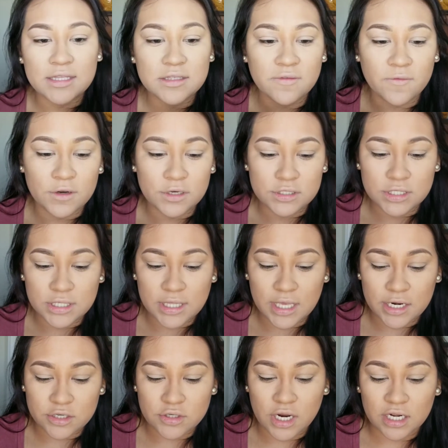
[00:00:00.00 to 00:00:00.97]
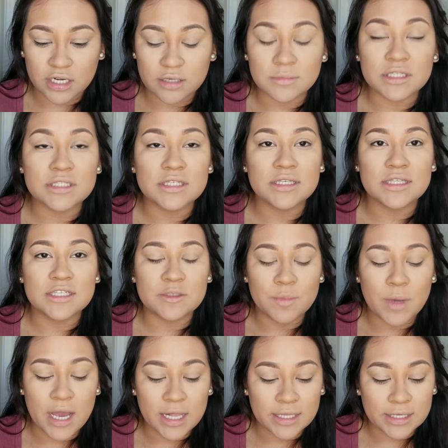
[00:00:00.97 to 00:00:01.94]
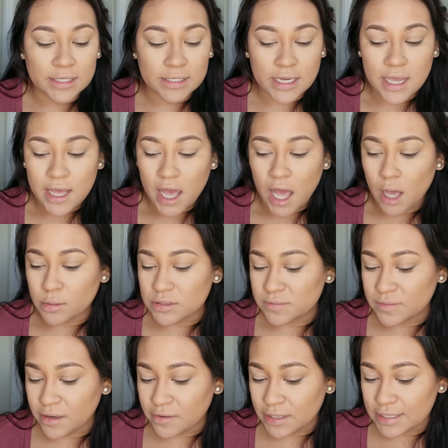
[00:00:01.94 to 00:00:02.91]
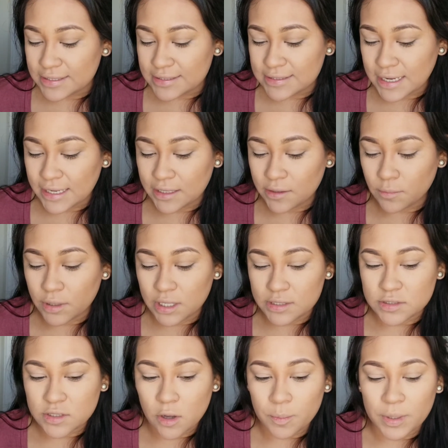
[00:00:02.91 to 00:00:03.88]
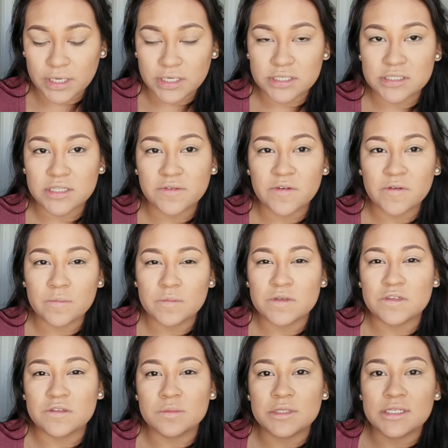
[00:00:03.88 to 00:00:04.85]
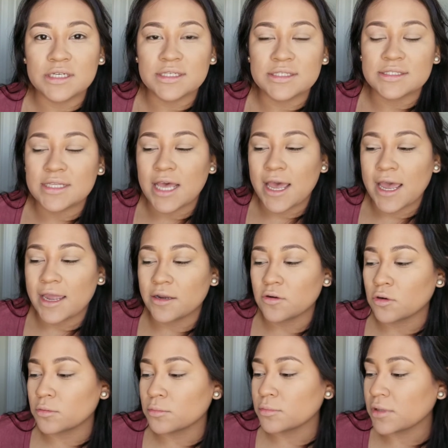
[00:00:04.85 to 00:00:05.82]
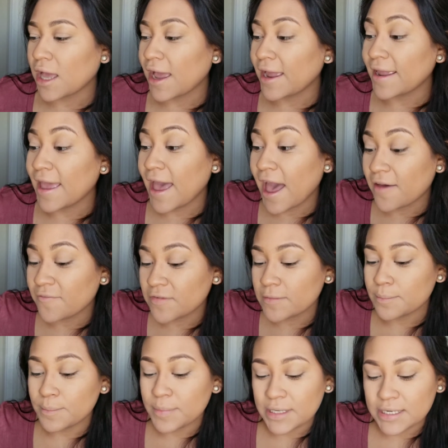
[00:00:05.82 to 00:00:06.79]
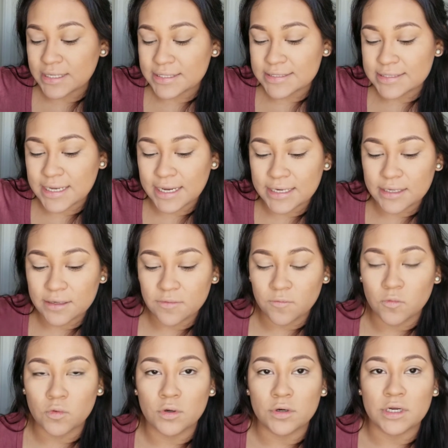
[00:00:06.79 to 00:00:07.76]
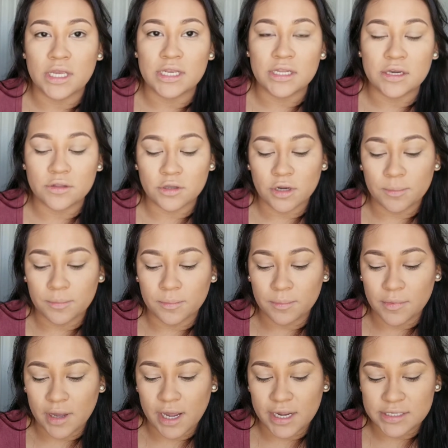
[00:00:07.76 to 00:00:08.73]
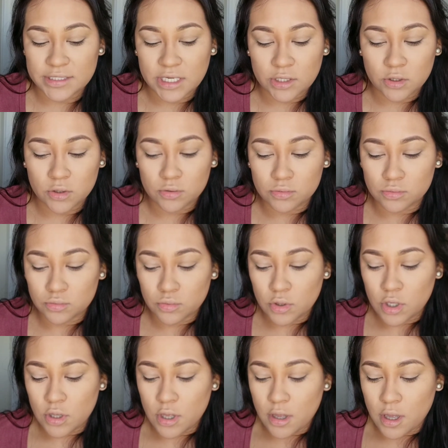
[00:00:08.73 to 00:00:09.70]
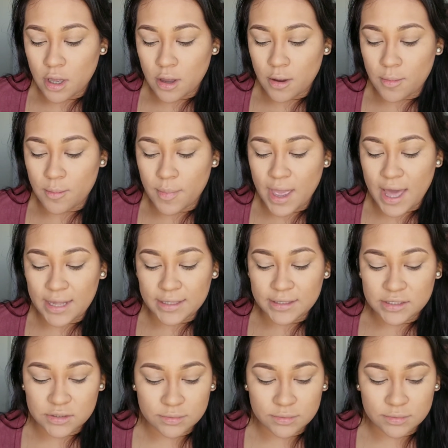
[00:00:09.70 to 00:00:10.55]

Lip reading: the first thing that attracted me to this palette. I was very excited when I saw pictures of it, just because I haven't been excited for any other eyeshadow palettes